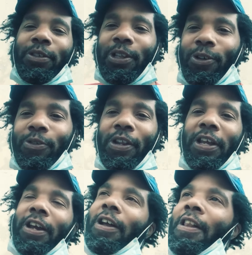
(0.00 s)
through,
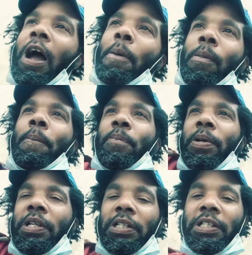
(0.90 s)
nigga, I'm up in
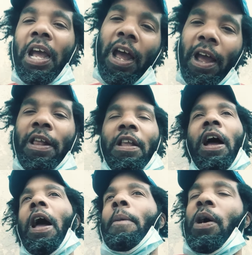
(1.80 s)
the sky.
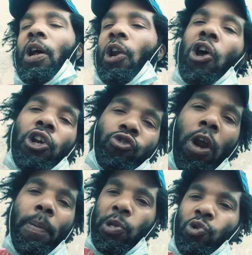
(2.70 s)
I'm a large
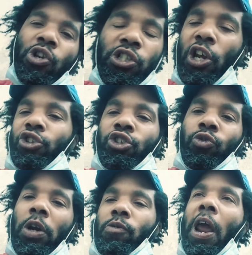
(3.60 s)
rapper, you just a
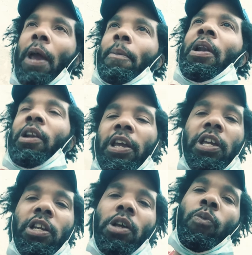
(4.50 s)
shrink rap, like
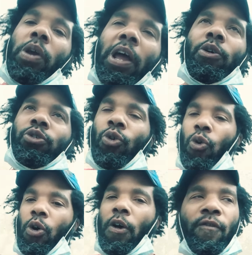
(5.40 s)
in the warehouse or
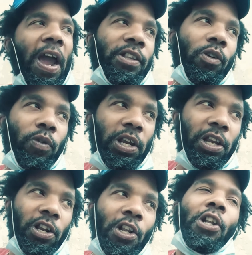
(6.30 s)
a factory.
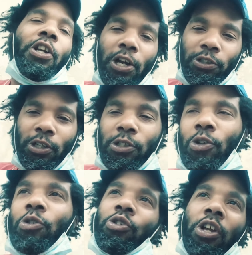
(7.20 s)
Underdog
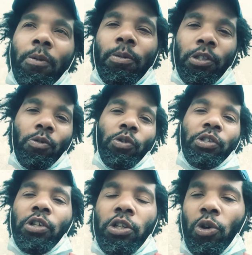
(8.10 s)
is coming through and
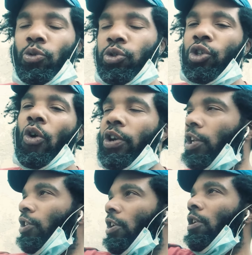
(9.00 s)
son, yo, shorty,
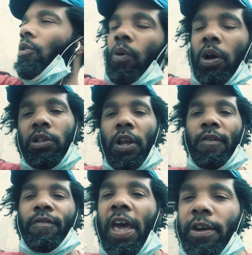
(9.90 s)
she wanted to
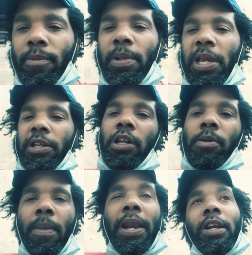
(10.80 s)
flatter me, it didn't
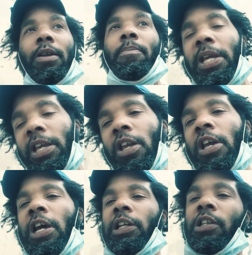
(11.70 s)
matter to me
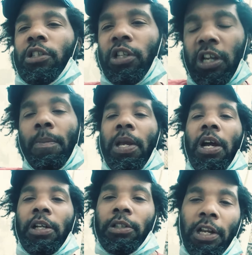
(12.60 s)
until she got me
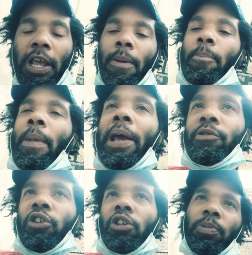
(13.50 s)
under that
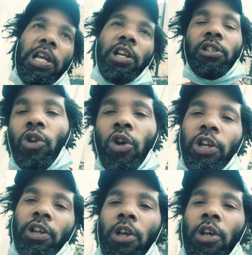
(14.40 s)
mattress B and started